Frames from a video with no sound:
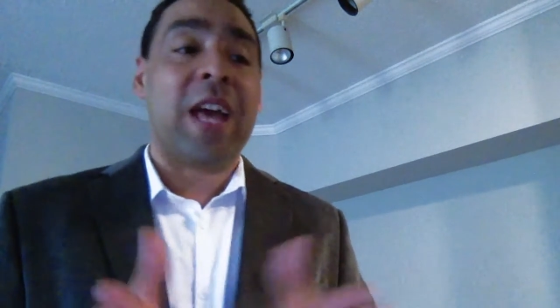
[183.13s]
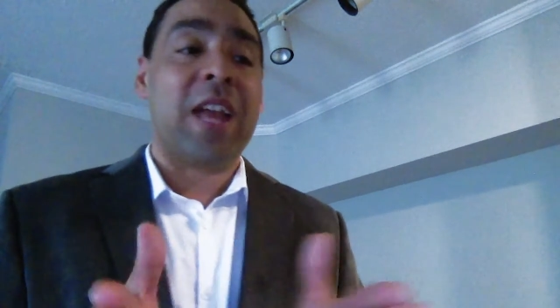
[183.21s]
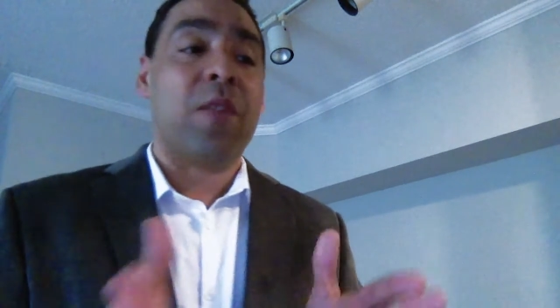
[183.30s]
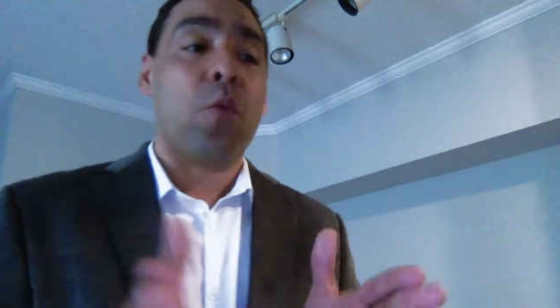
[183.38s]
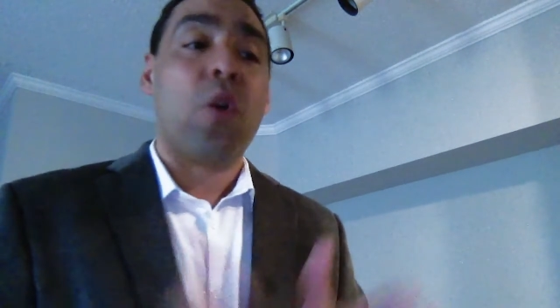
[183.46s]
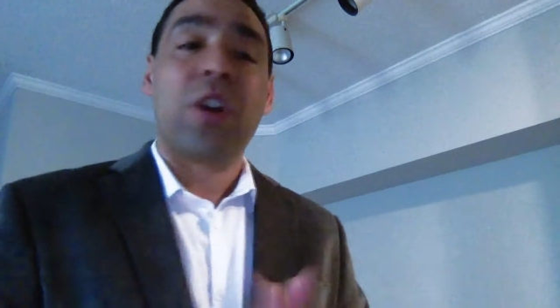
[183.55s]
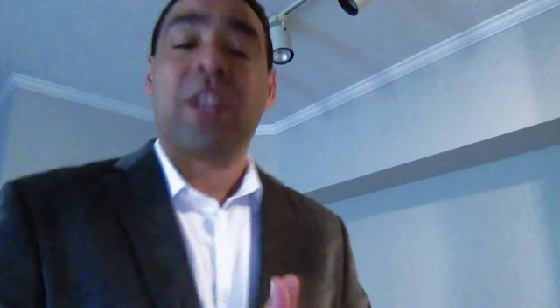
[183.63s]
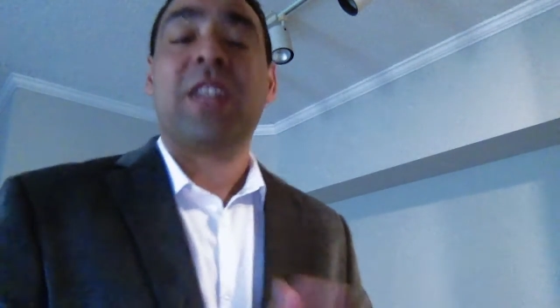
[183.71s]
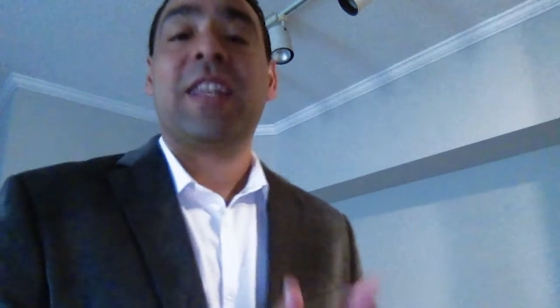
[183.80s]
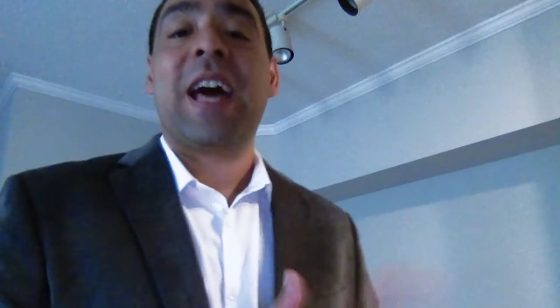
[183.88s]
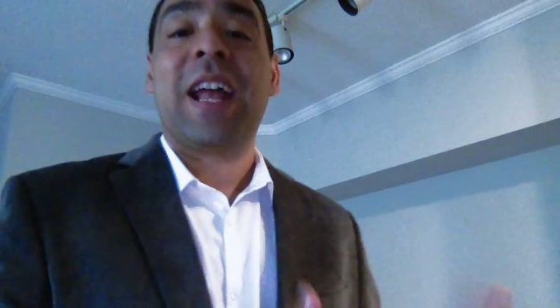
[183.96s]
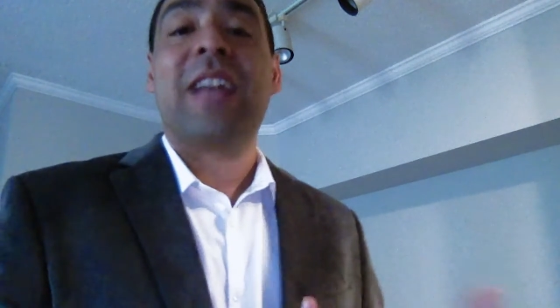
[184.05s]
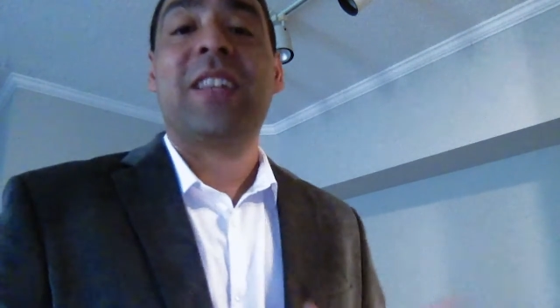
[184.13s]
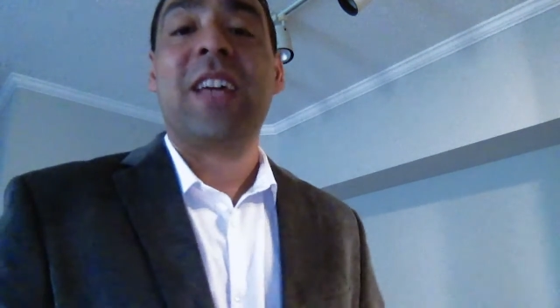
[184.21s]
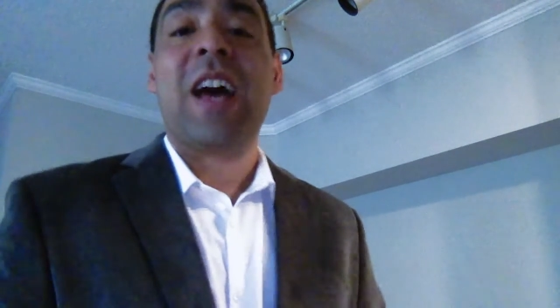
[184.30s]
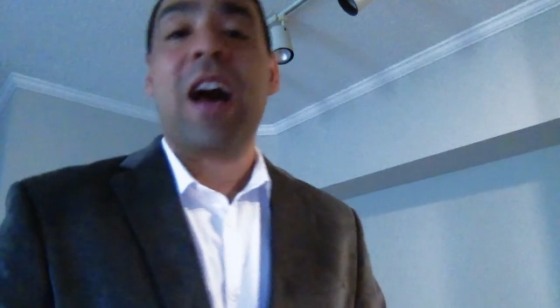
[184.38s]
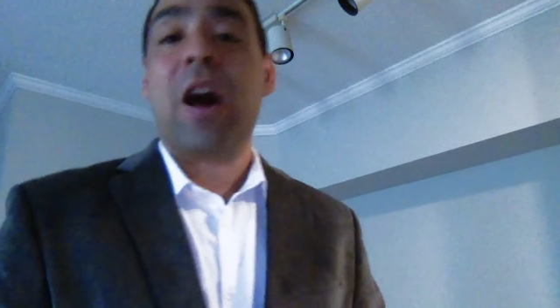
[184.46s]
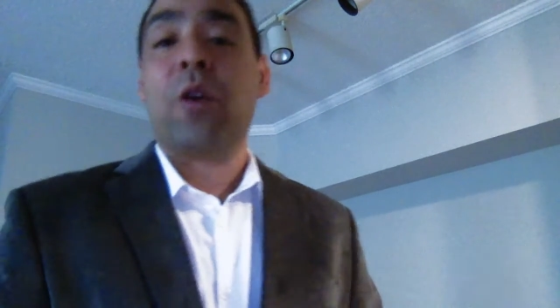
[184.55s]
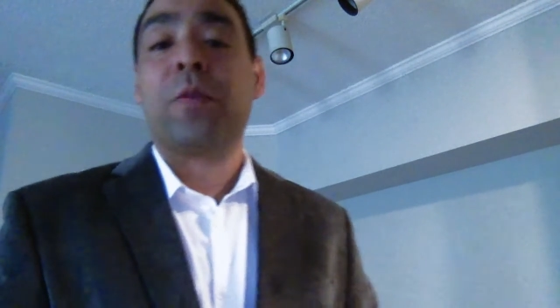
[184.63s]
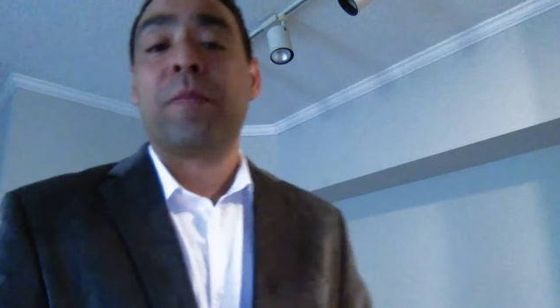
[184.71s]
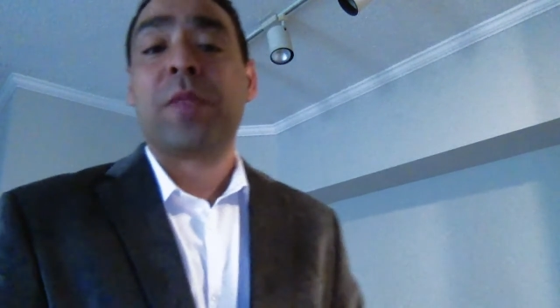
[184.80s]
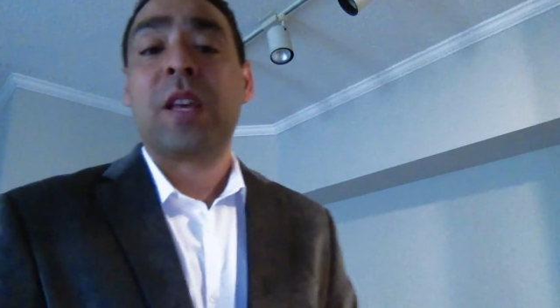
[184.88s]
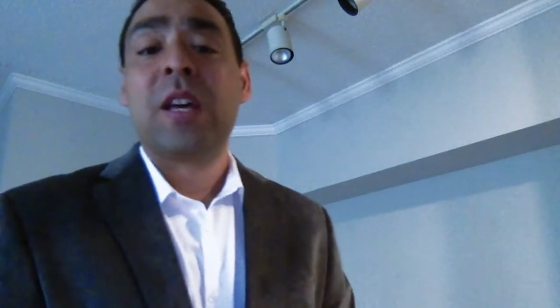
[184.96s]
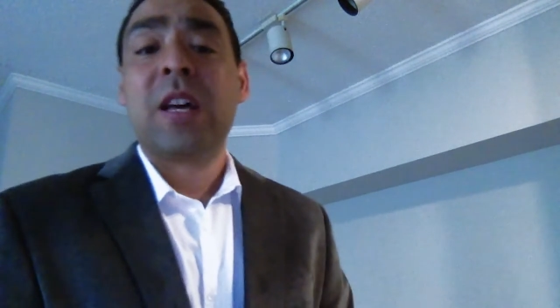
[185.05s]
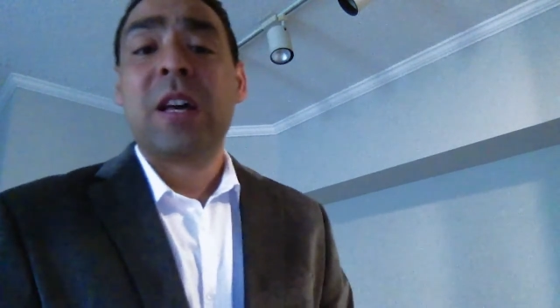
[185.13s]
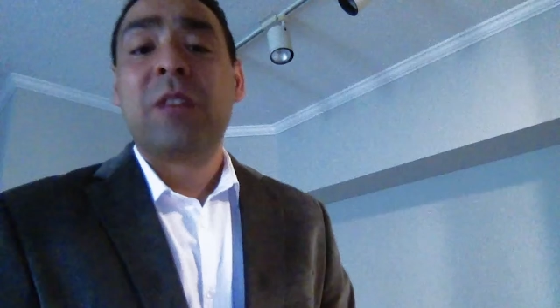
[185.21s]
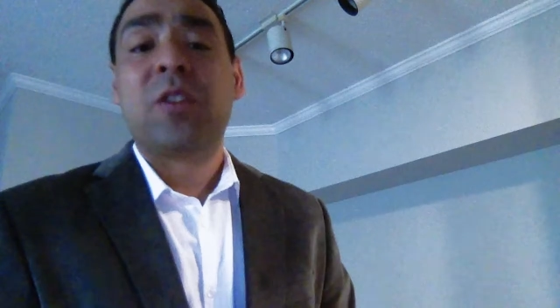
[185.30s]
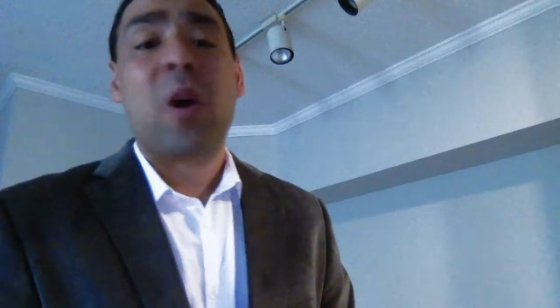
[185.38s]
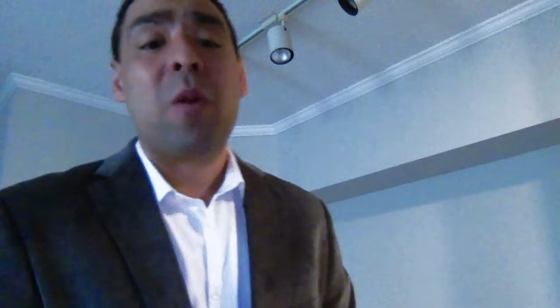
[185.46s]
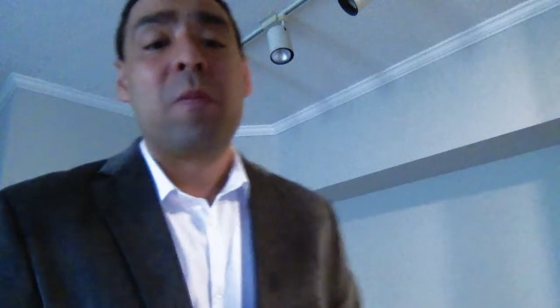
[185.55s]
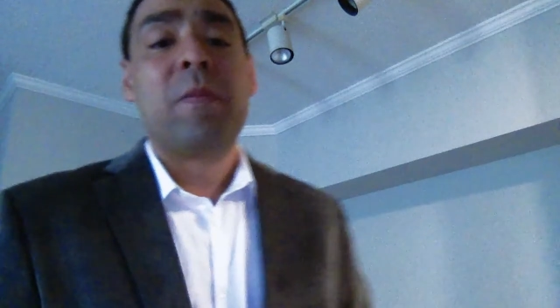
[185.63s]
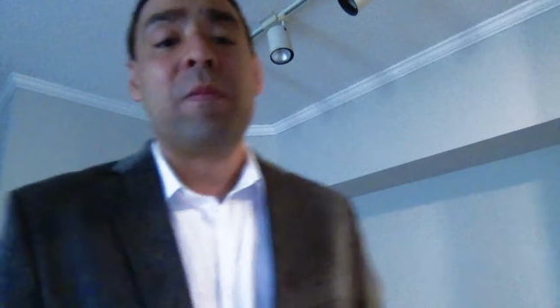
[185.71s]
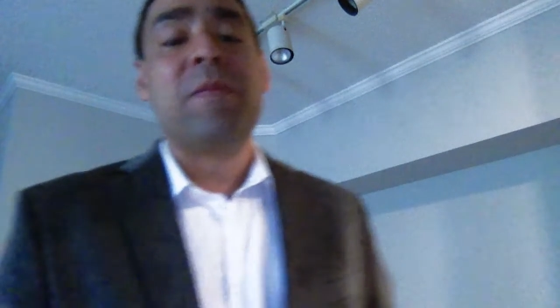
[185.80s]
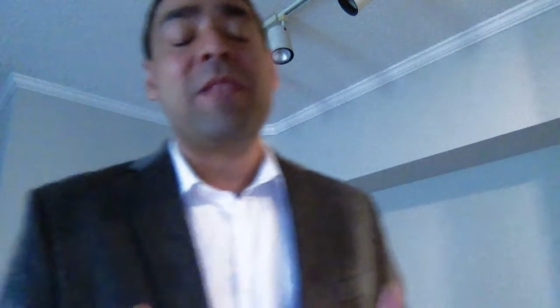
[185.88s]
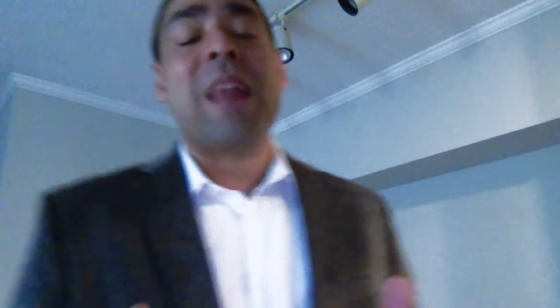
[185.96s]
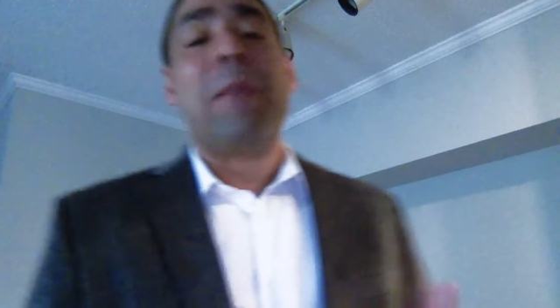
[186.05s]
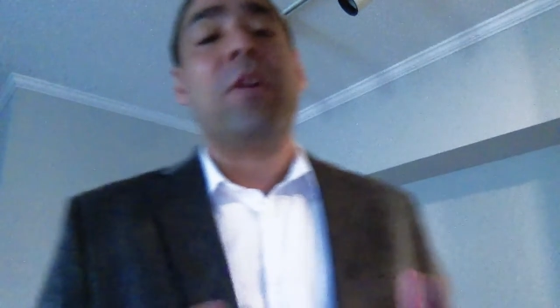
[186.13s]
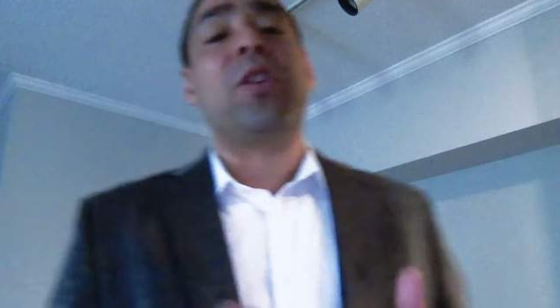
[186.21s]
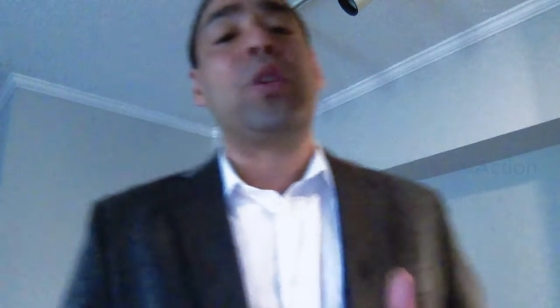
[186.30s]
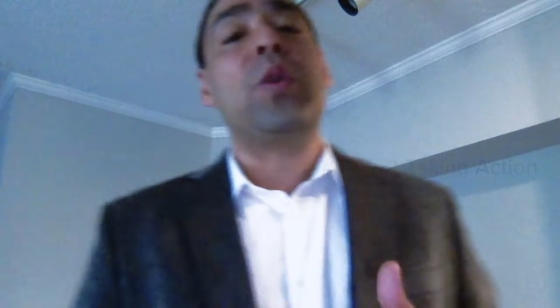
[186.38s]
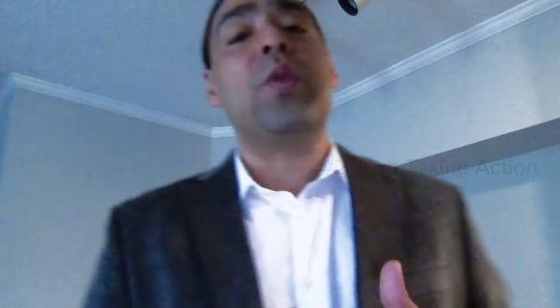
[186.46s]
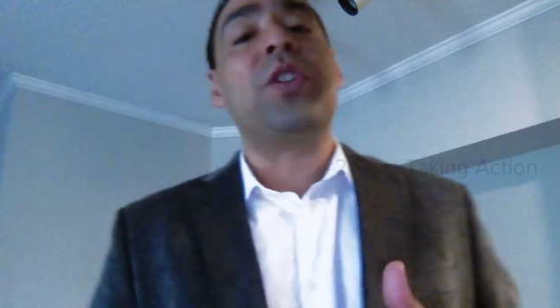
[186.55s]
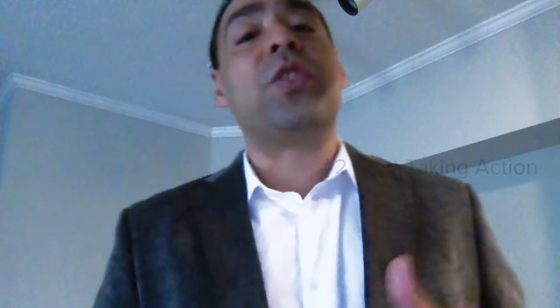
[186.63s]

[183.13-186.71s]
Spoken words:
and working that idea out. So number 2 is to